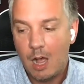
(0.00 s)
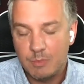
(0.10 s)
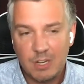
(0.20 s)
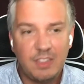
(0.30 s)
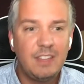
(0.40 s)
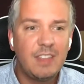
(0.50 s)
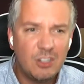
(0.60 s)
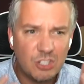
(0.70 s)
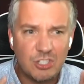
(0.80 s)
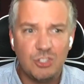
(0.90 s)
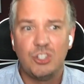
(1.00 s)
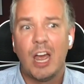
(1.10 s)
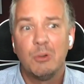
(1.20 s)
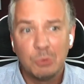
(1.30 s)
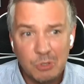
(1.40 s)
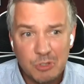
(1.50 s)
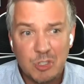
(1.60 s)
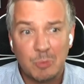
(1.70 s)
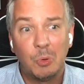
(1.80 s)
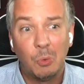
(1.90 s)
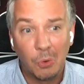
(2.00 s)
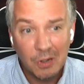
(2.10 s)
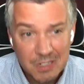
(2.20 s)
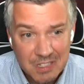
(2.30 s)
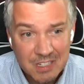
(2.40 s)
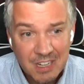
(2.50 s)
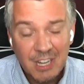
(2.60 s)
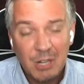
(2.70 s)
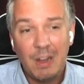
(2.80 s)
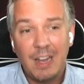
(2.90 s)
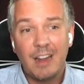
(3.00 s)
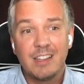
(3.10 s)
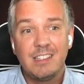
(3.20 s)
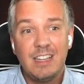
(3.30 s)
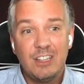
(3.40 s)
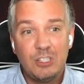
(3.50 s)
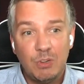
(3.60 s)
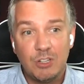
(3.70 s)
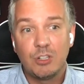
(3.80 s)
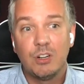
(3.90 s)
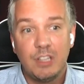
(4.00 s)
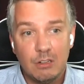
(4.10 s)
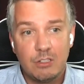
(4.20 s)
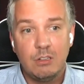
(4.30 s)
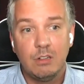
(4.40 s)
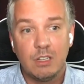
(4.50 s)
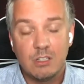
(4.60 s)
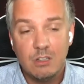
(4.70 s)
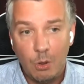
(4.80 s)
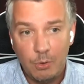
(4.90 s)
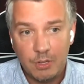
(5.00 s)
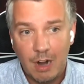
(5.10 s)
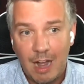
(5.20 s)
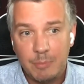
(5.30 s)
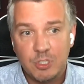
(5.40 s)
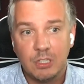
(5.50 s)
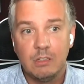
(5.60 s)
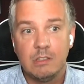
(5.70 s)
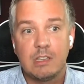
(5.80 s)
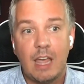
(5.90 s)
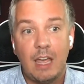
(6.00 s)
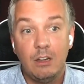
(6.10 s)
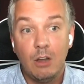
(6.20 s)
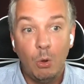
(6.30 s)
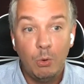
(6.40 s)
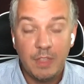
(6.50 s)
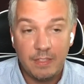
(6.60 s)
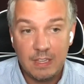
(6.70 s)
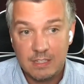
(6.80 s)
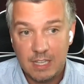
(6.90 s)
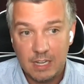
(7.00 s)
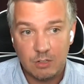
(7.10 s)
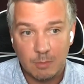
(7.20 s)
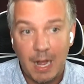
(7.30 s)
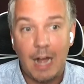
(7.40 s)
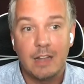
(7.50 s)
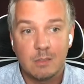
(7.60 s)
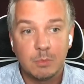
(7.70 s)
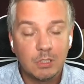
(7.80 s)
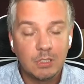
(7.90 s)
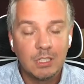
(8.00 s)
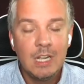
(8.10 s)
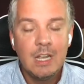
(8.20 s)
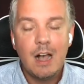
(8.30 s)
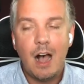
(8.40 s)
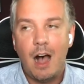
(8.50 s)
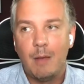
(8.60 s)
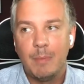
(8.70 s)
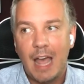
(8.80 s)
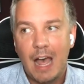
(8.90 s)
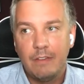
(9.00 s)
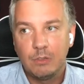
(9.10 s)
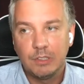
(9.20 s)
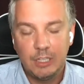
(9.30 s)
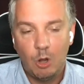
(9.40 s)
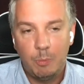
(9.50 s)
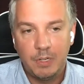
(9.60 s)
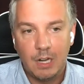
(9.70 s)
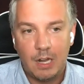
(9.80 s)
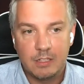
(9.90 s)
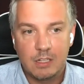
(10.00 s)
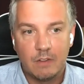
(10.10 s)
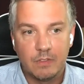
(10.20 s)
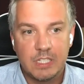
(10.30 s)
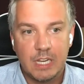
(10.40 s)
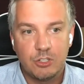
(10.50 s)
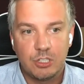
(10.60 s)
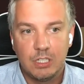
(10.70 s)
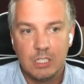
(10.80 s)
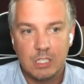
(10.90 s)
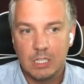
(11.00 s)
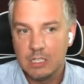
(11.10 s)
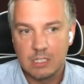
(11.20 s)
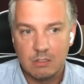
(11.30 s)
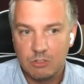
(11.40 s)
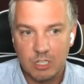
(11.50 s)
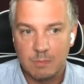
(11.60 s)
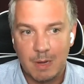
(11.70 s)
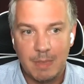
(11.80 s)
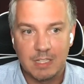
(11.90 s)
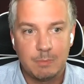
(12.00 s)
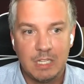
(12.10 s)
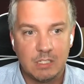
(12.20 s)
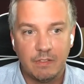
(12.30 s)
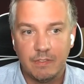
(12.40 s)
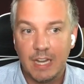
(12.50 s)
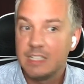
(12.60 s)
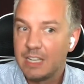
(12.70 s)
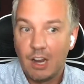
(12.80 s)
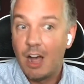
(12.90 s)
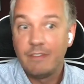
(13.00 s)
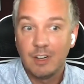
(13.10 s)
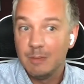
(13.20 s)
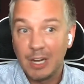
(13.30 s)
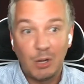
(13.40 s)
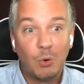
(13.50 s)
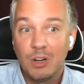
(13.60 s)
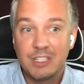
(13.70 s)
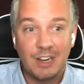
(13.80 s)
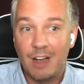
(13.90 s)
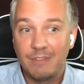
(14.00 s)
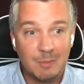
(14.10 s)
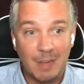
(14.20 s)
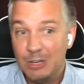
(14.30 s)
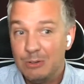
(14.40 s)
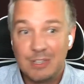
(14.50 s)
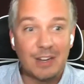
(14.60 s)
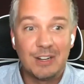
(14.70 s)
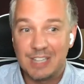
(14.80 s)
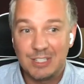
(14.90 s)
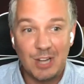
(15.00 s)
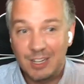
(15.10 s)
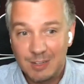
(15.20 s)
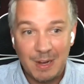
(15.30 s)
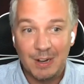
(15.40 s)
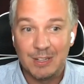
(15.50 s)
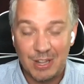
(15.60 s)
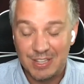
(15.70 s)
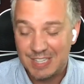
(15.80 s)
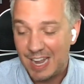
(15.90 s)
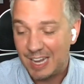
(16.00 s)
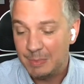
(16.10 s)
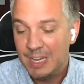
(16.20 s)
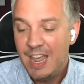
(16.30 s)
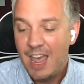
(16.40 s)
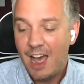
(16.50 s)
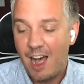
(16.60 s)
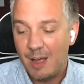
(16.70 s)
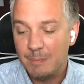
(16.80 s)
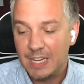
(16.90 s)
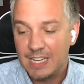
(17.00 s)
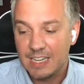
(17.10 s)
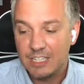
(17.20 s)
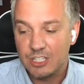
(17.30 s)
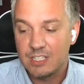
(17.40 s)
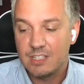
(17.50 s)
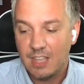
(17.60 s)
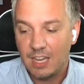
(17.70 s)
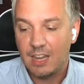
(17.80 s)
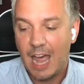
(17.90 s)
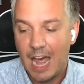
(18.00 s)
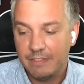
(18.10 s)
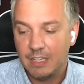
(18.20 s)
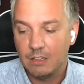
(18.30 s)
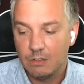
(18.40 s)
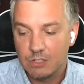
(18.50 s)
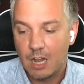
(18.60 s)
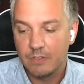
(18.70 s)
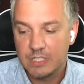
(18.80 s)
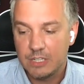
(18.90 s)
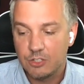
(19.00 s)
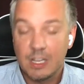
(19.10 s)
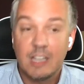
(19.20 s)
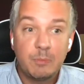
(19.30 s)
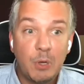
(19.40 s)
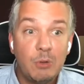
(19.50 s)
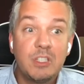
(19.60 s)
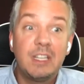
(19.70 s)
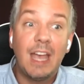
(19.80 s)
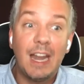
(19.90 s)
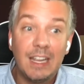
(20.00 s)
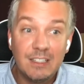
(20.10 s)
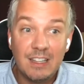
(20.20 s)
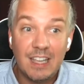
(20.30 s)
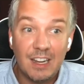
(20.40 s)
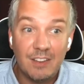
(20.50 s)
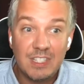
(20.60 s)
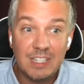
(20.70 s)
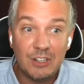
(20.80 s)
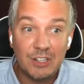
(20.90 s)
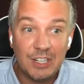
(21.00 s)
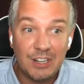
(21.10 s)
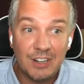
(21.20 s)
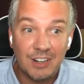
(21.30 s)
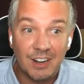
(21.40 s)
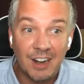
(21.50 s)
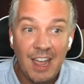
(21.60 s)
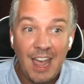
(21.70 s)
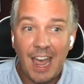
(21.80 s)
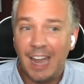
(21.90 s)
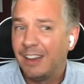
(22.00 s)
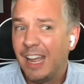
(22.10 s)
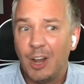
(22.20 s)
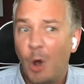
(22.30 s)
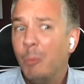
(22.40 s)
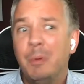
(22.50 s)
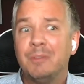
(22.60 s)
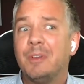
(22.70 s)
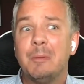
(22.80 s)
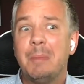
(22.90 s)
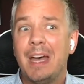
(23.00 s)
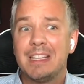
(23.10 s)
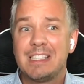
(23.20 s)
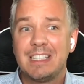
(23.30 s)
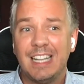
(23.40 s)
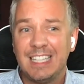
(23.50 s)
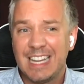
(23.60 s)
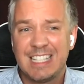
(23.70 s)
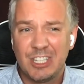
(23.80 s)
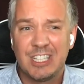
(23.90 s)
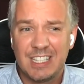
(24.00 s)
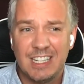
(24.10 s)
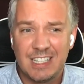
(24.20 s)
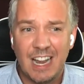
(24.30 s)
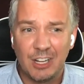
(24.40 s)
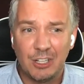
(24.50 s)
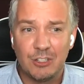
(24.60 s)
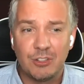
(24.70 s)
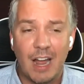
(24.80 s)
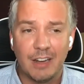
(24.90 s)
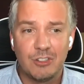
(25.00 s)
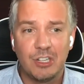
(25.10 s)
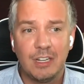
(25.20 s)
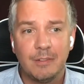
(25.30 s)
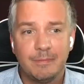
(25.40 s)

So I think that just general support, quite honestly, to ensure that your students know their options and know that these things are possible, and having really open and honest conversations is just my best piece of advice that I offer in my course. I offer in my newsletters. I talk to parents all the time, because I just think having those conversations, as opposed to getting to the end of senior year and like hoping for the best, like it's not a good strategy.